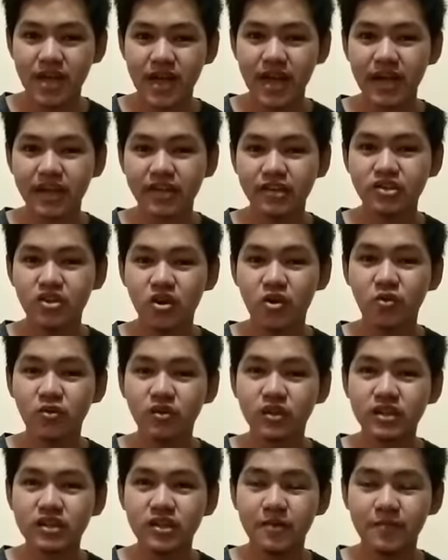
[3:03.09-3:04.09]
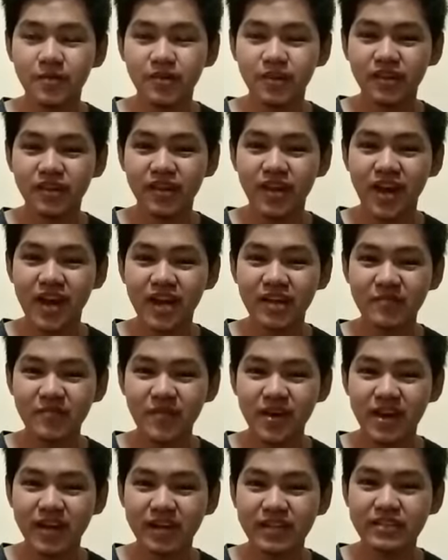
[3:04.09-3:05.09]
and only the
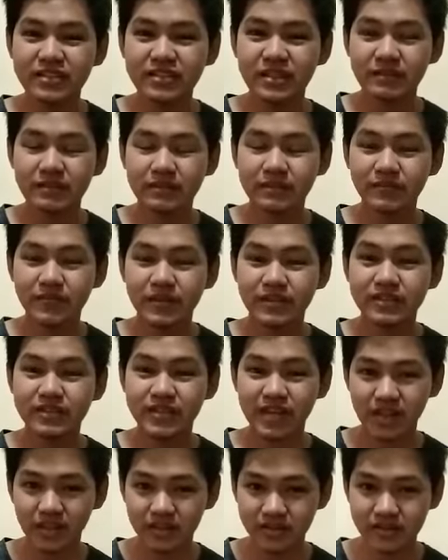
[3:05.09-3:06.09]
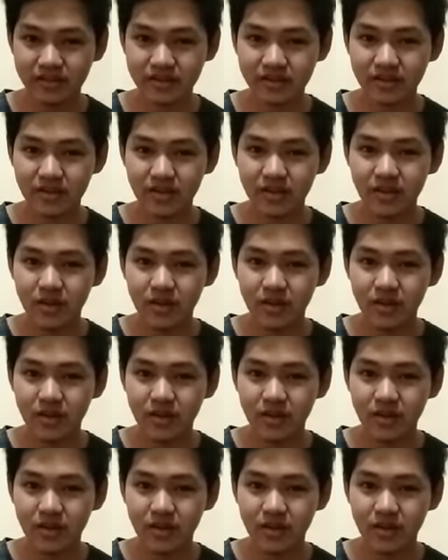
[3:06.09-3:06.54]
parenchyma is the living cells.